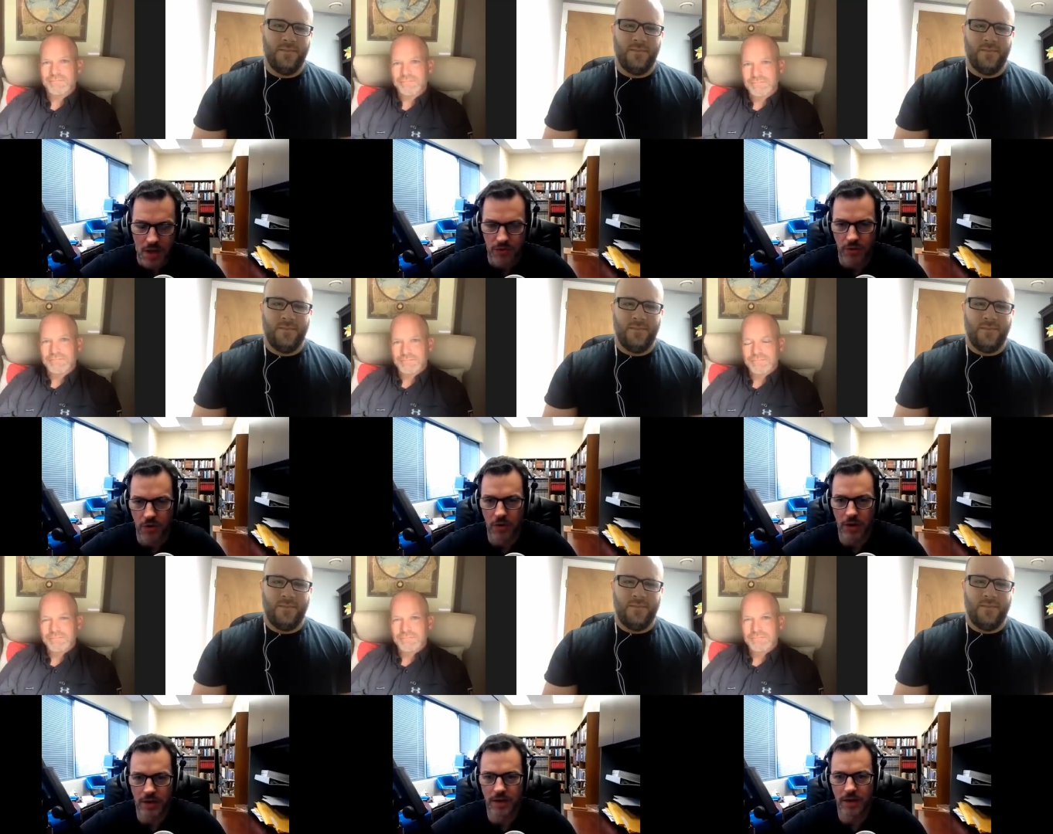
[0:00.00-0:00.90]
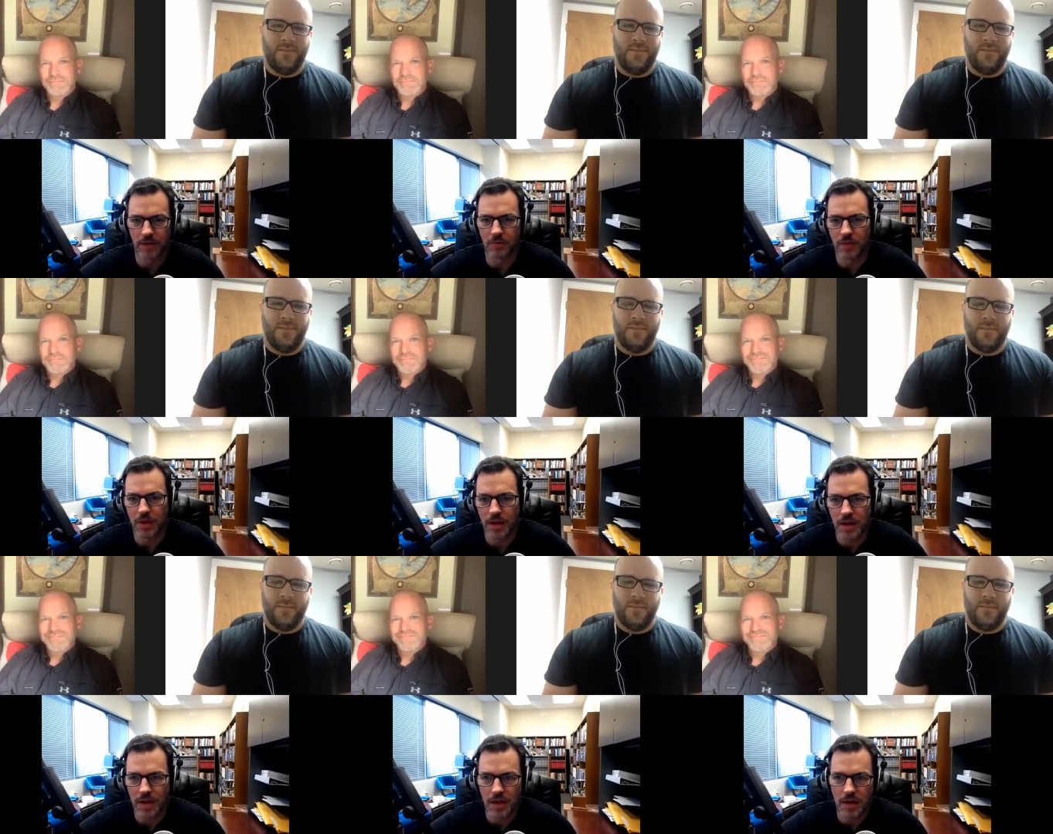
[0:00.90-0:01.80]
Speaker 1: So, in in
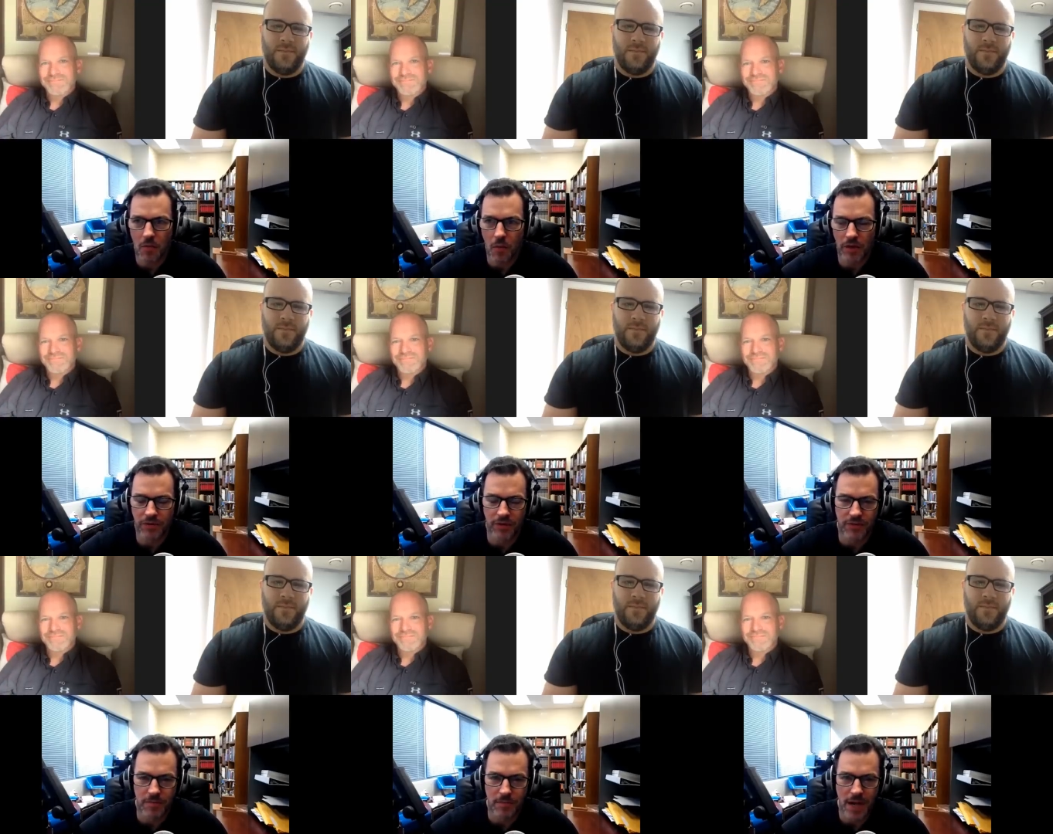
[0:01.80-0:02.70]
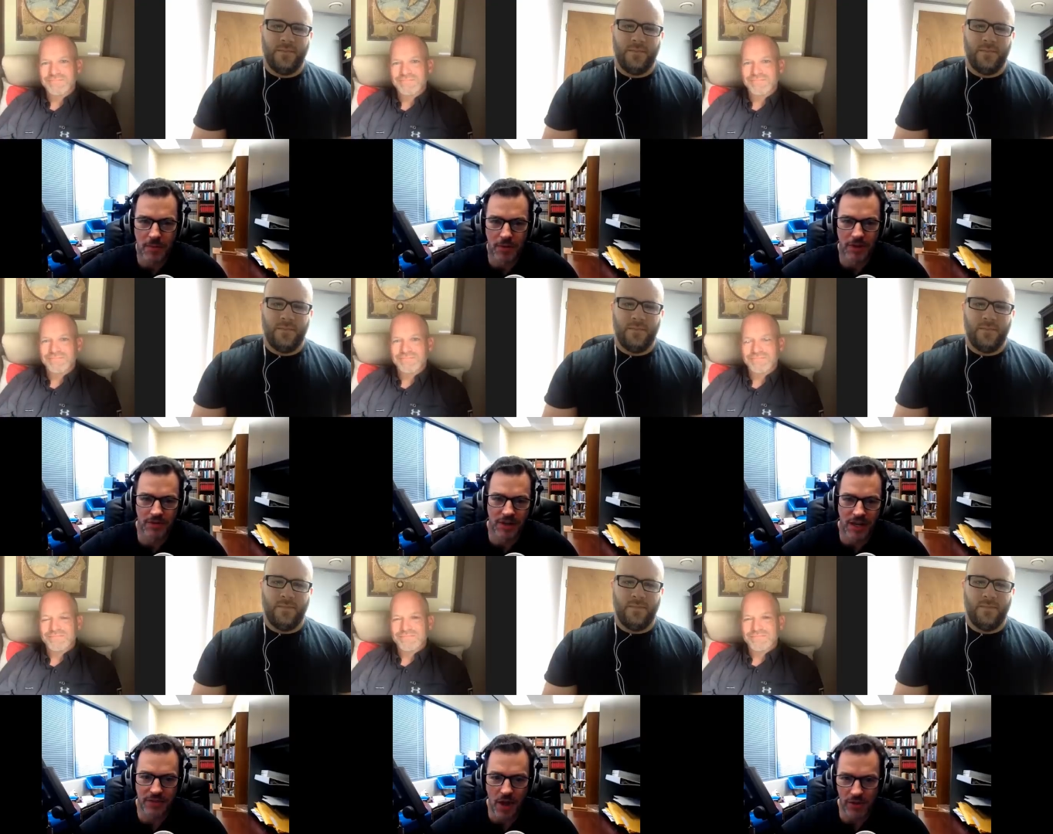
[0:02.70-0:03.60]
one sense, the Bible is an
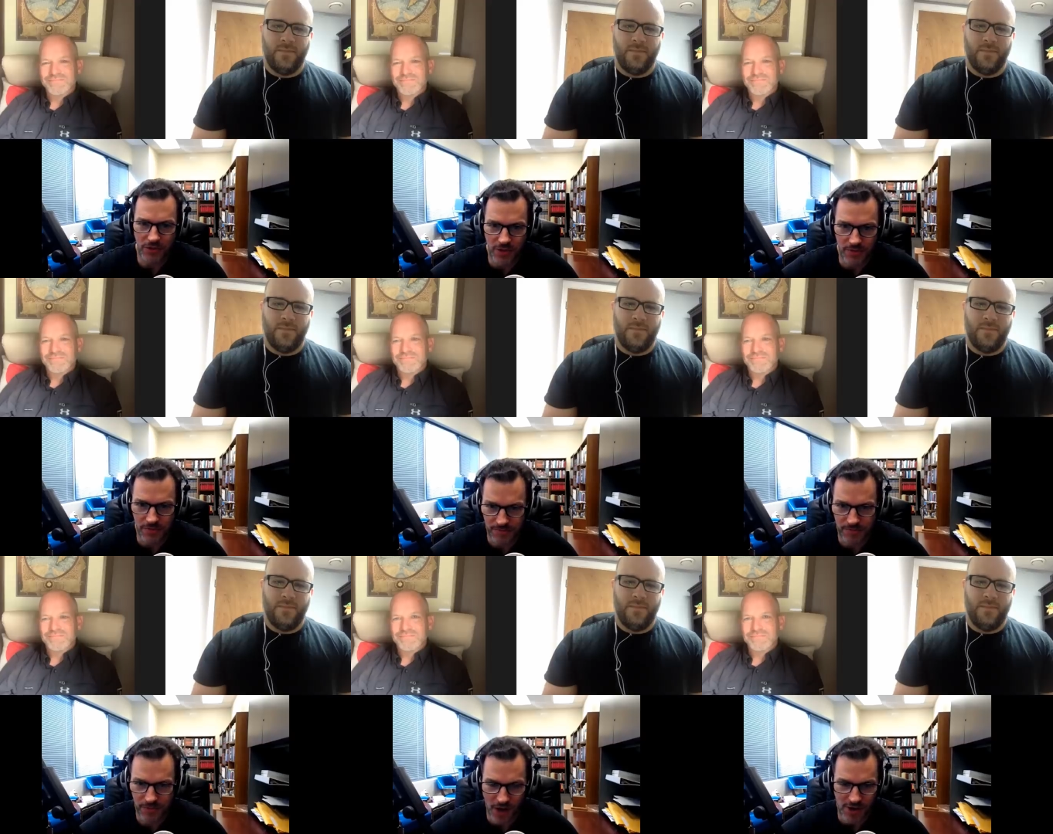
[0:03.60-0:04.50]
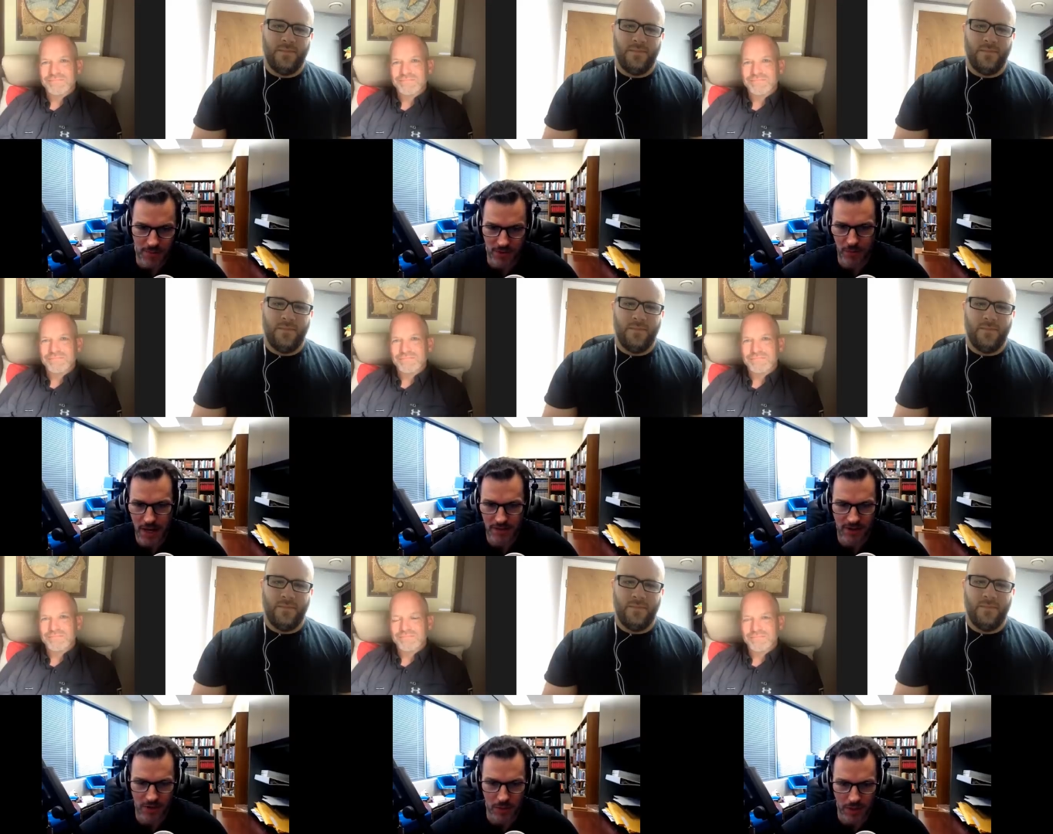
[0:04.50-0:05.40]
anthology of documents from
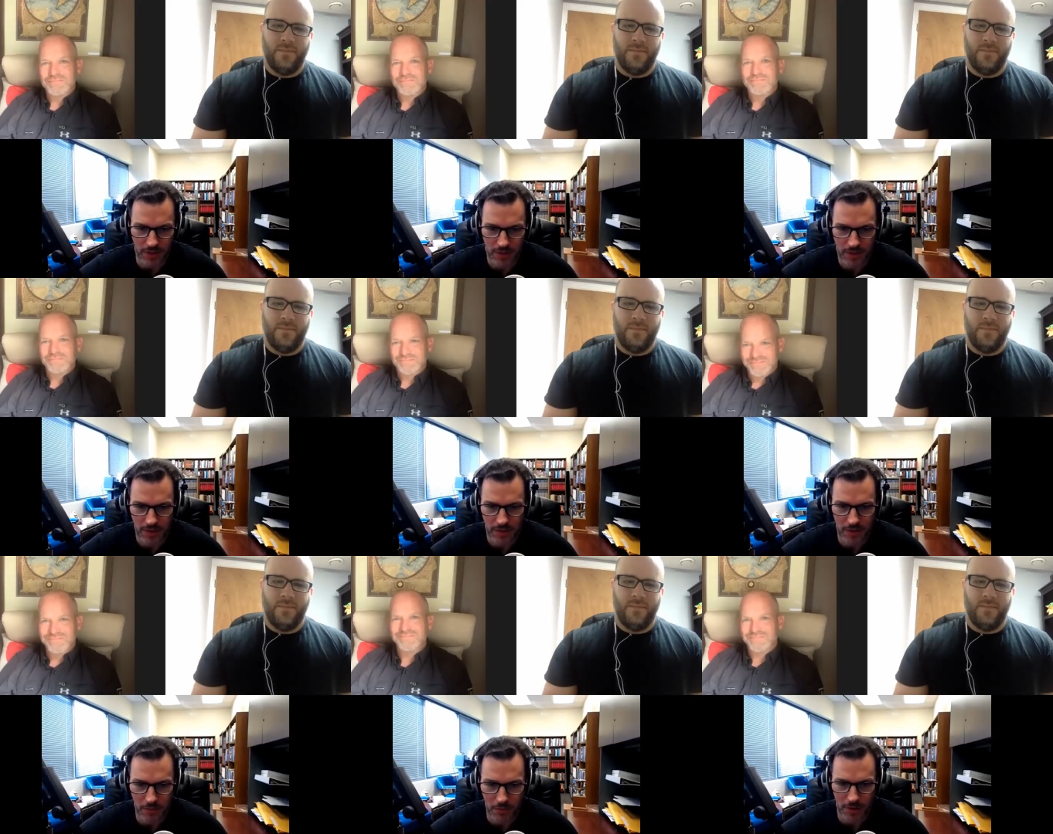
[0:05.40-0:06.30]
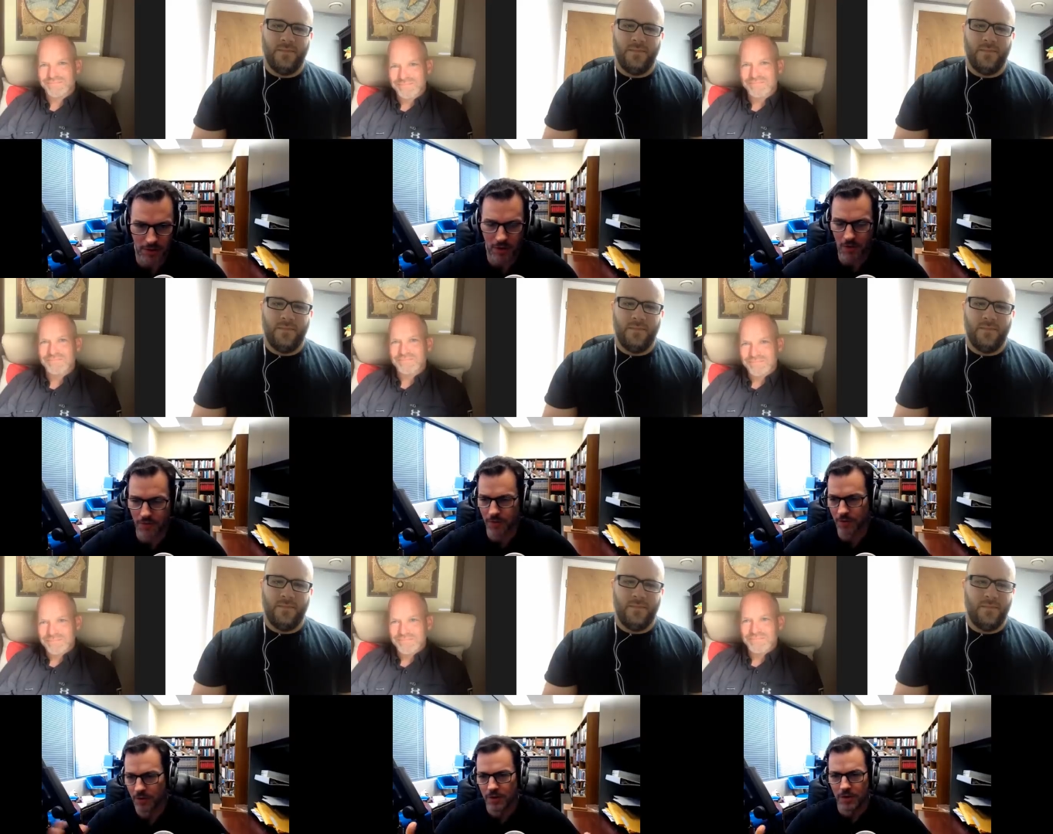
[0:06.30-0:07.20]
antiquity, you know, written over